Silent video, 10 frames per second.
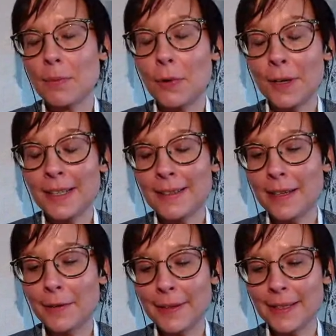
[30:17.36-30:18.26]
point
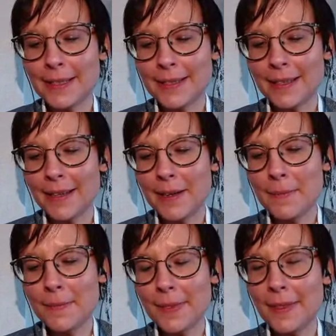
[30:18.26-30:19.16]
here is
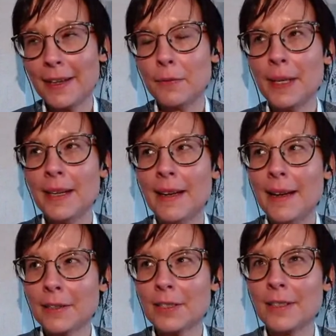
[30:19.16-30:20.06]
that we
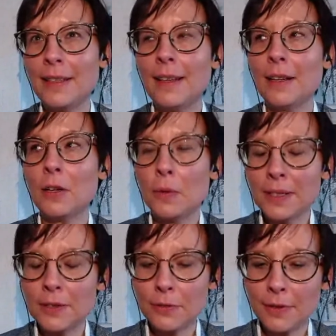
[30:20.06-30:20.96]
actually go
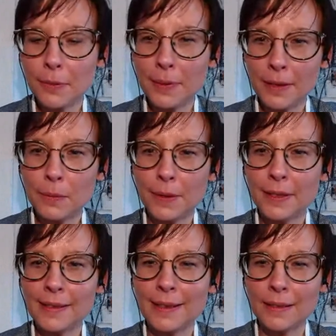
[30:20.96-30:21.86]
into the real
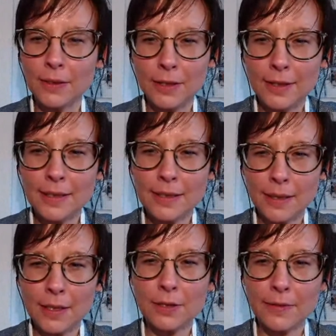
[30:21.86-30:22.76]
world at an early
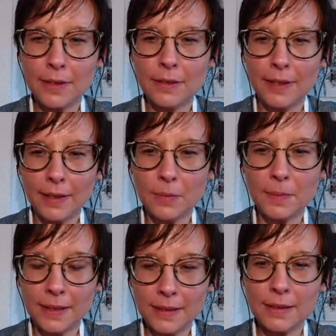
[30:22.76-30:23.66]
stage of the
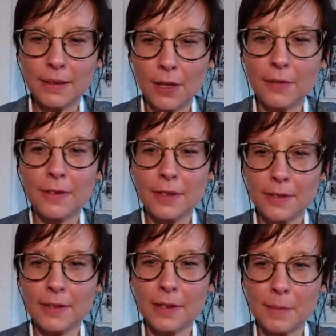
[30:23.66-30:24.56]
development of the
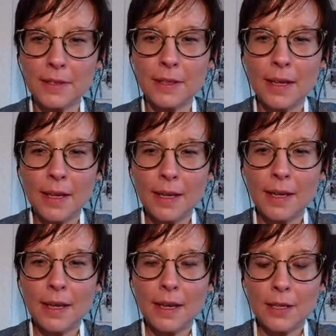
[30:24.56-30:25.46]
systems,
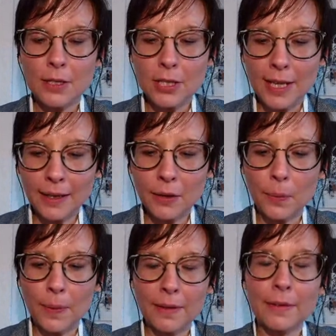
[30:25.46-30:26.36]
check
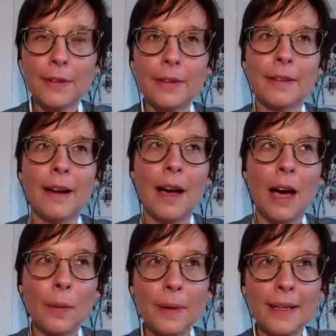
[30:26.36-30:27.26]
whether
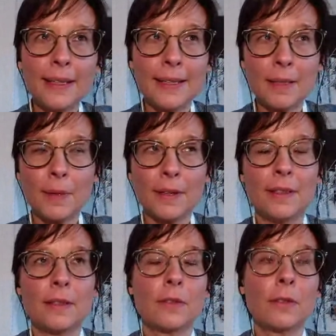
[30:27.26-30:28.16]
our ideas about
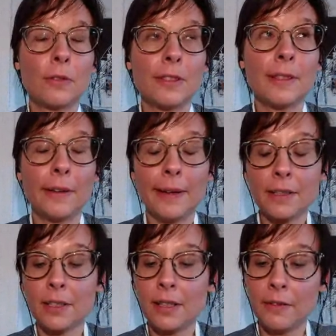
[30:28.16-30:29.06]
these solutions are
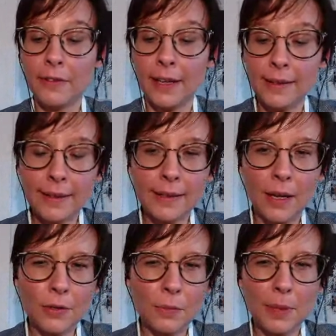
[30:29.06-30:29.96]
actually valid,
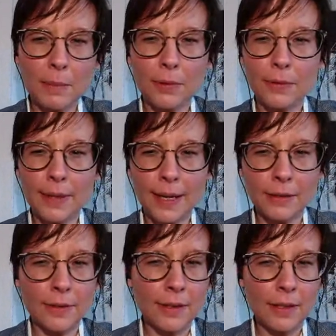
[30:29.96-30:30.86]
how do people
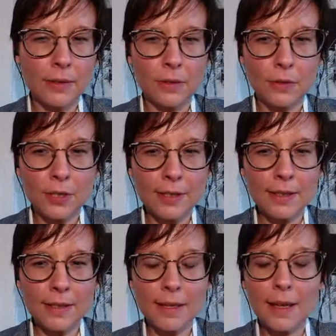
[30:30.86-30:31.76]
react on these
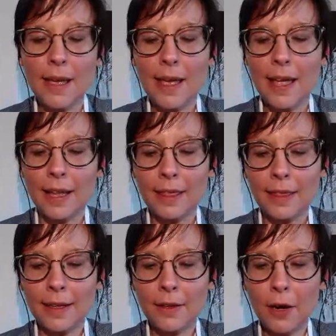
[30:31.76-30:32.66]
solutions,
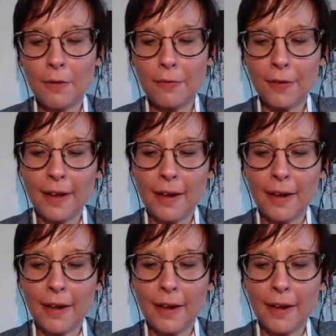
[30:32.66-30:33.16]
and think of